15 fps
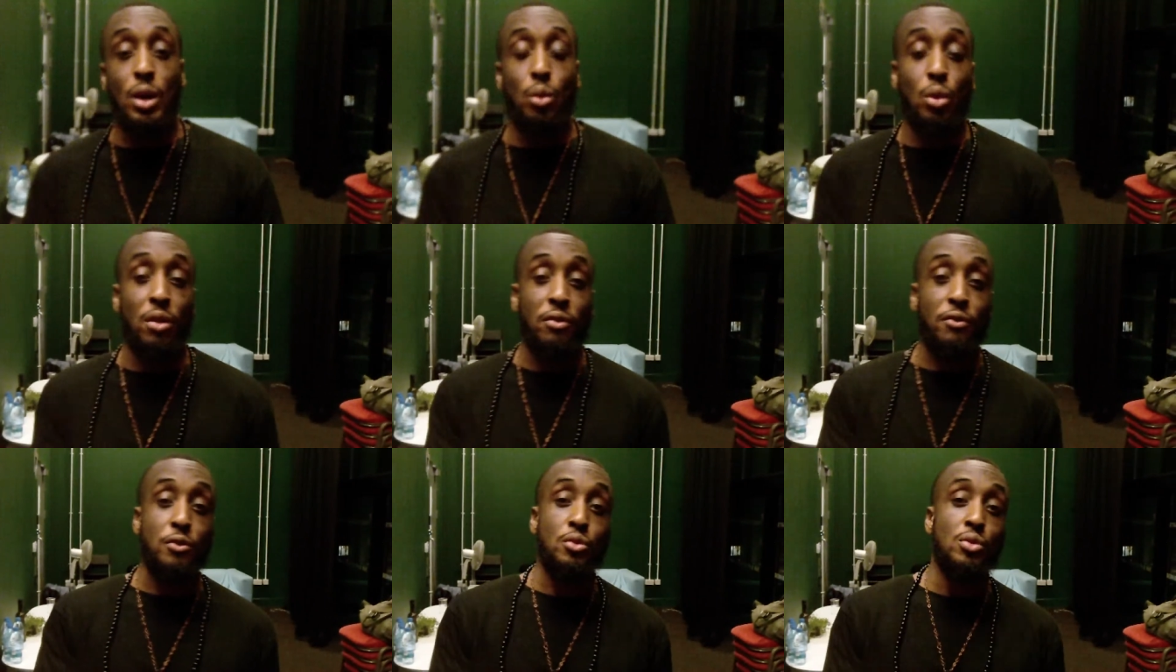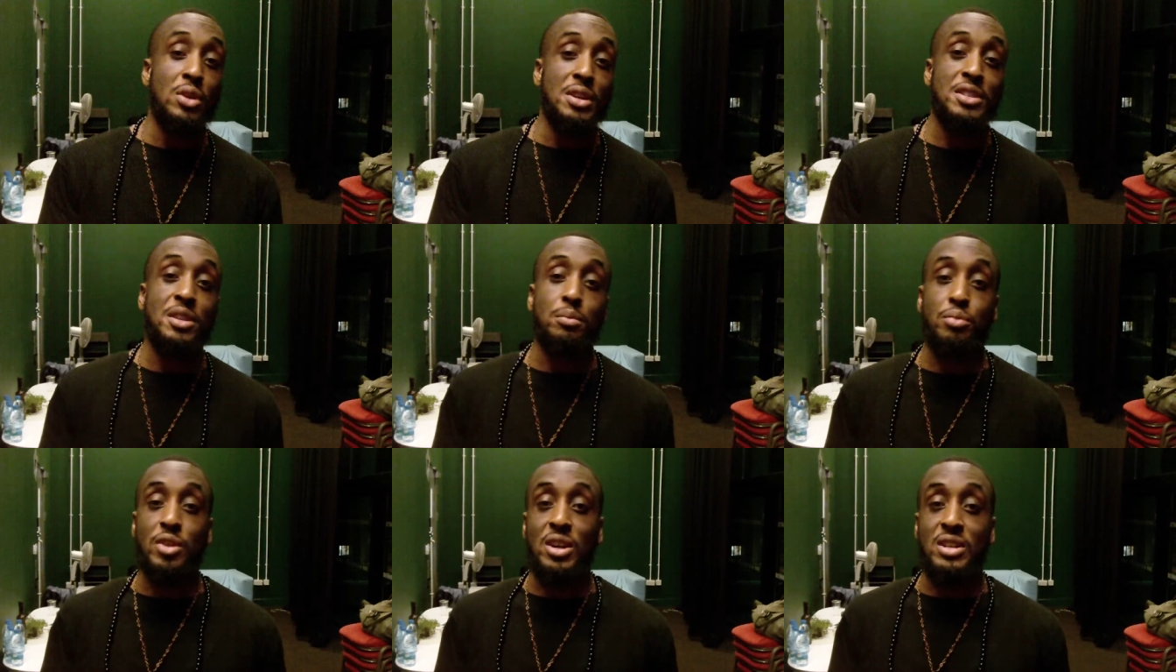What fruit is
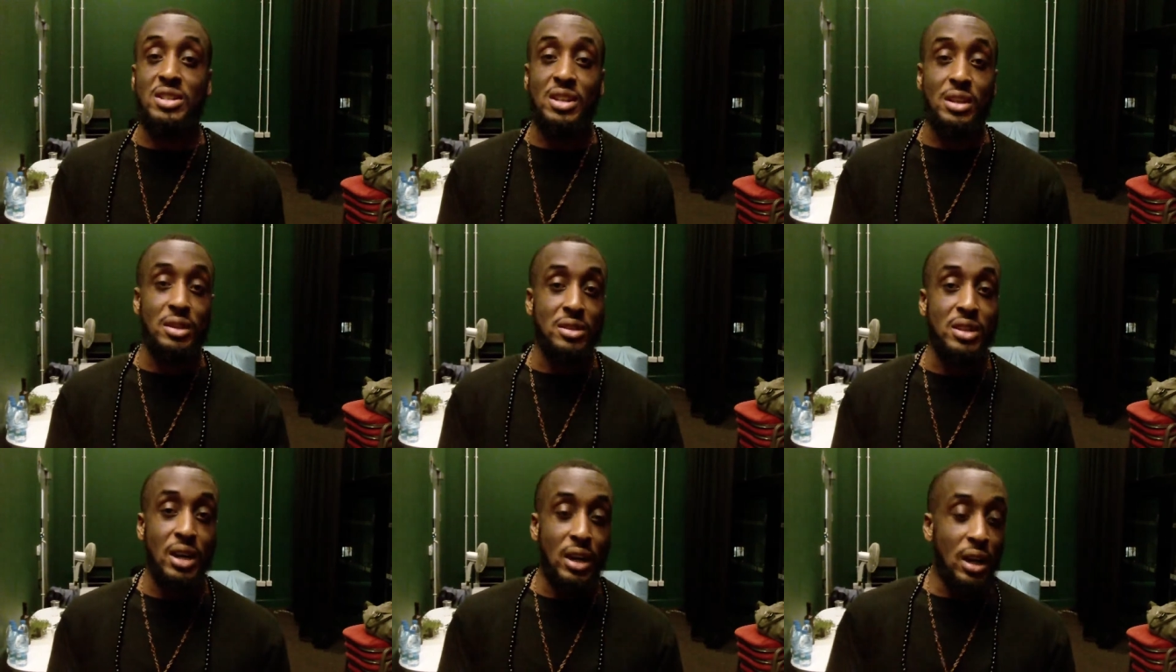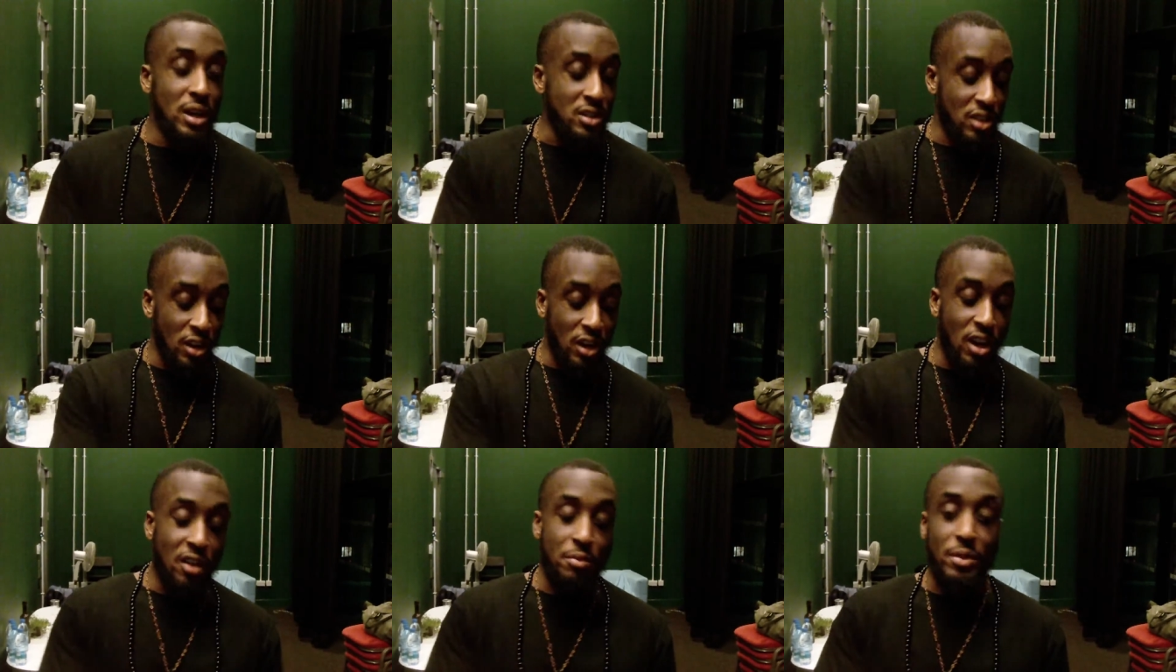it bringing sin and debt to
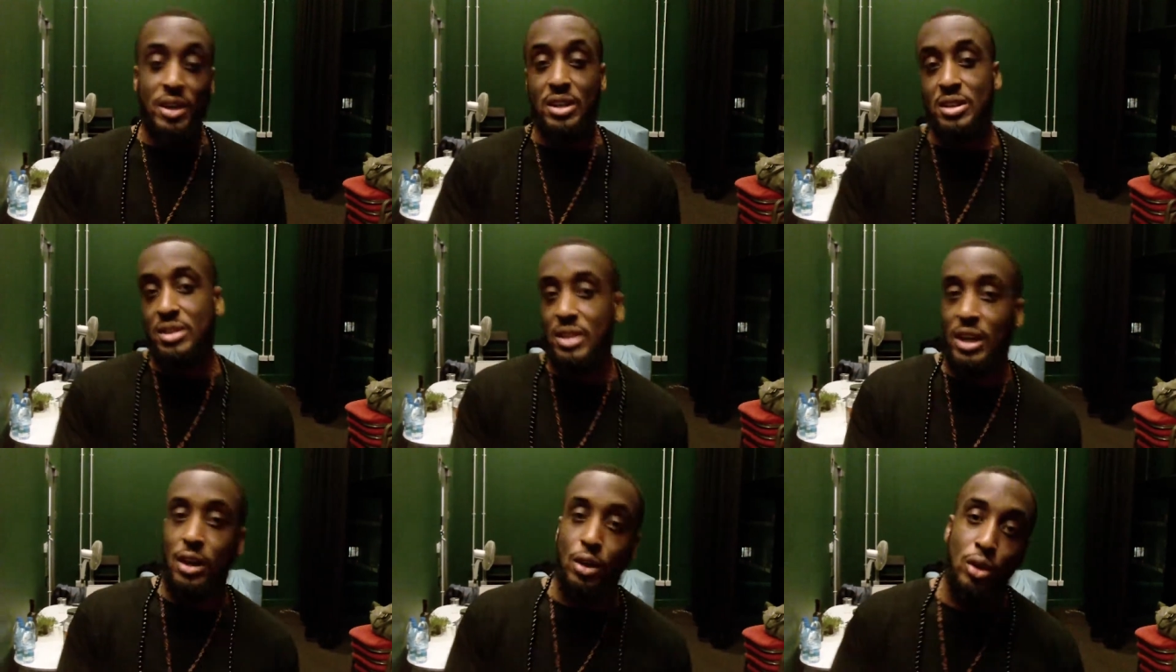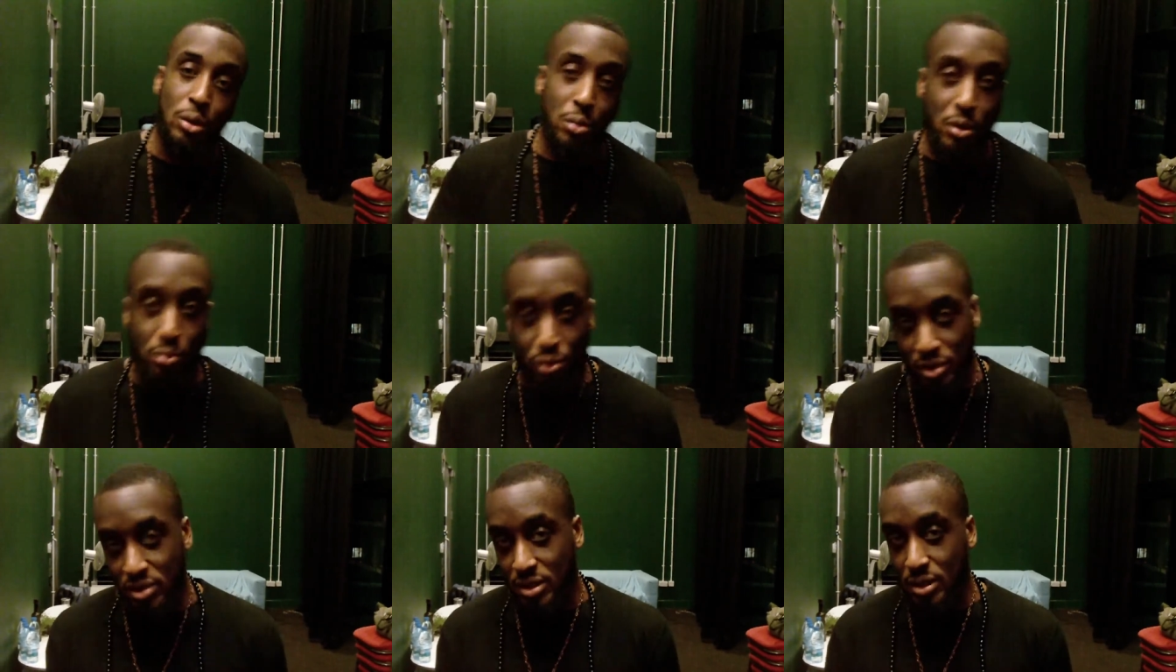the government in its economic
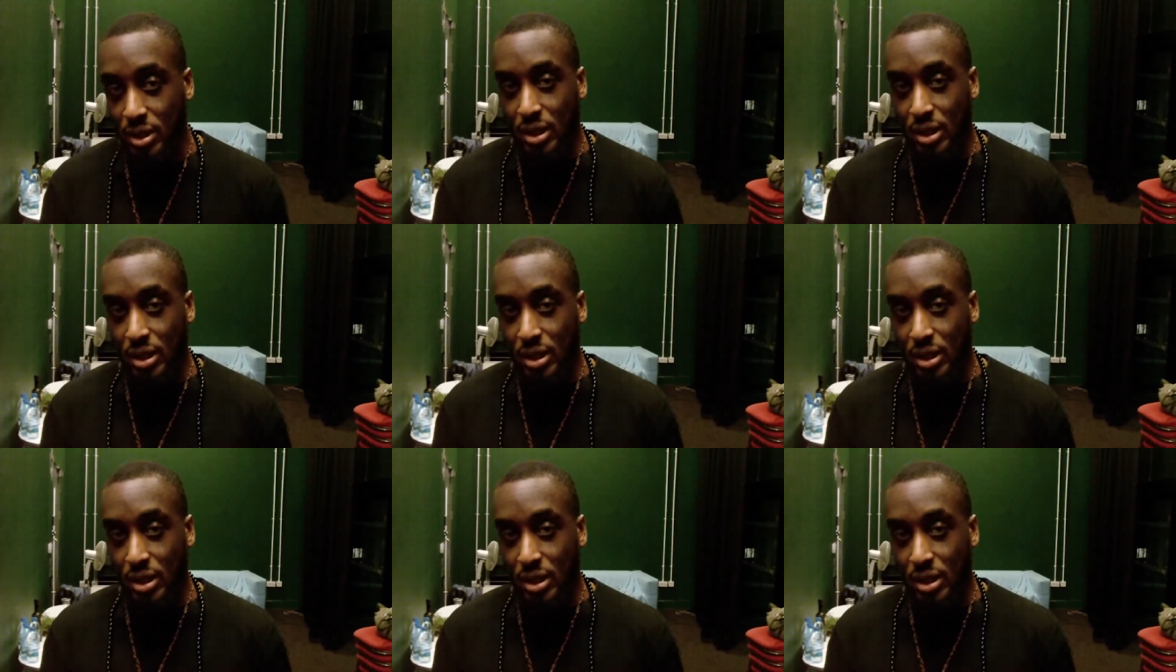prison?